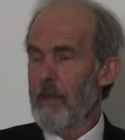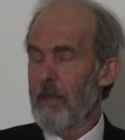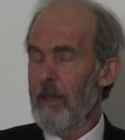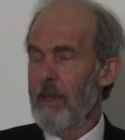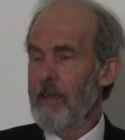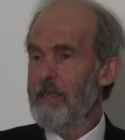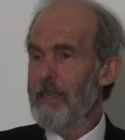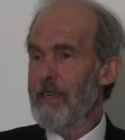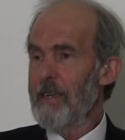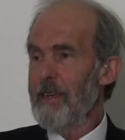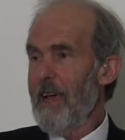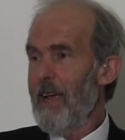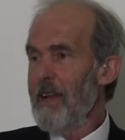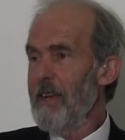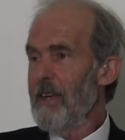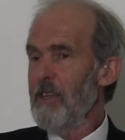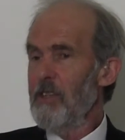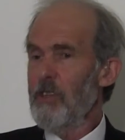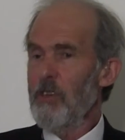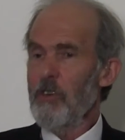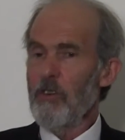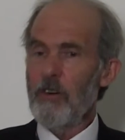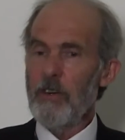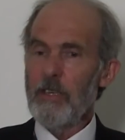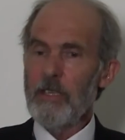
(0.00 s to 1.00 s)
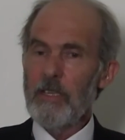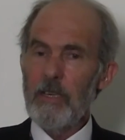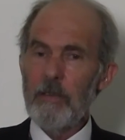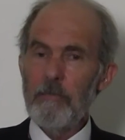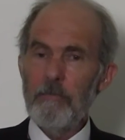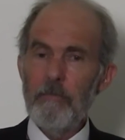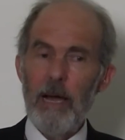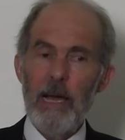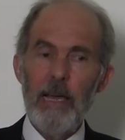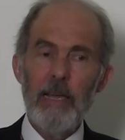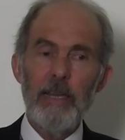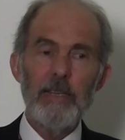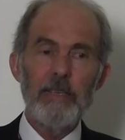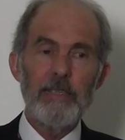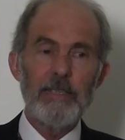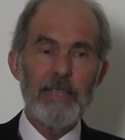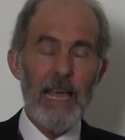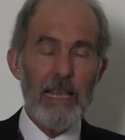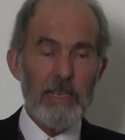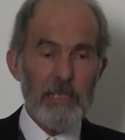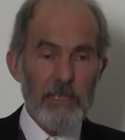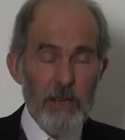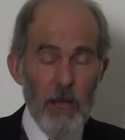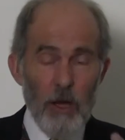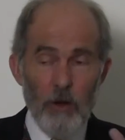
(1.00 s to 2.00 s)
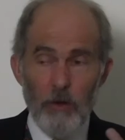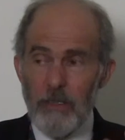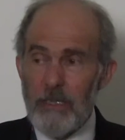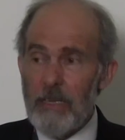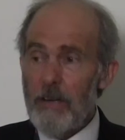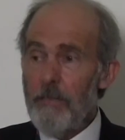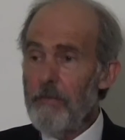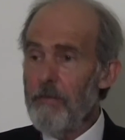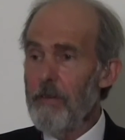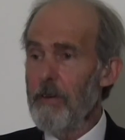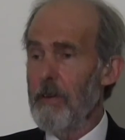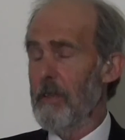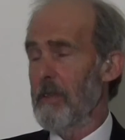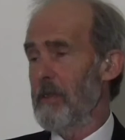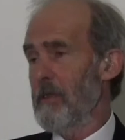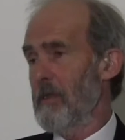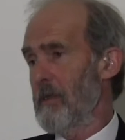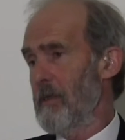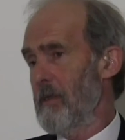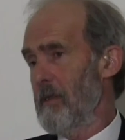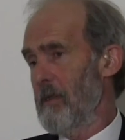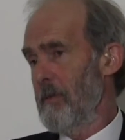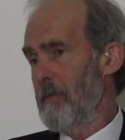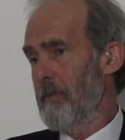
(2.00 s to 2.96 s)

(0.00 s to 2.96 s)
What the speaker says: Is it energy or is it mind? There's no difference.